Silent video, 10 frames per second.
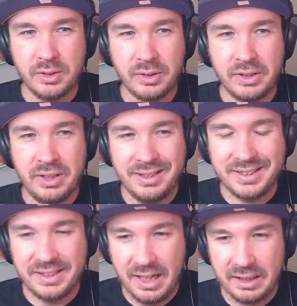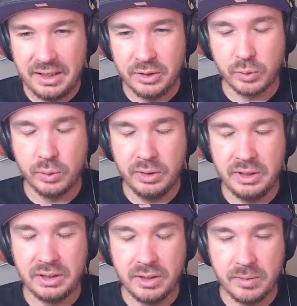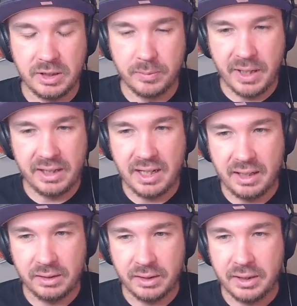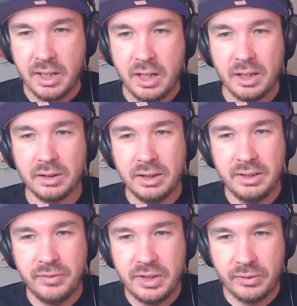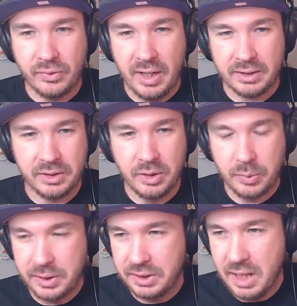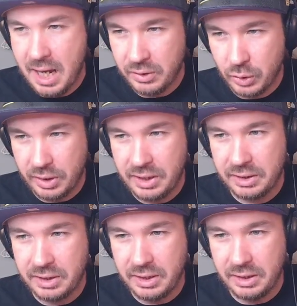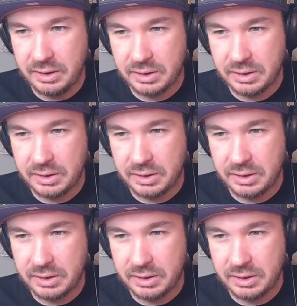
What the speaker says: This deck is really limited by that. Like, a lot of the effects, you know, we see Android 18's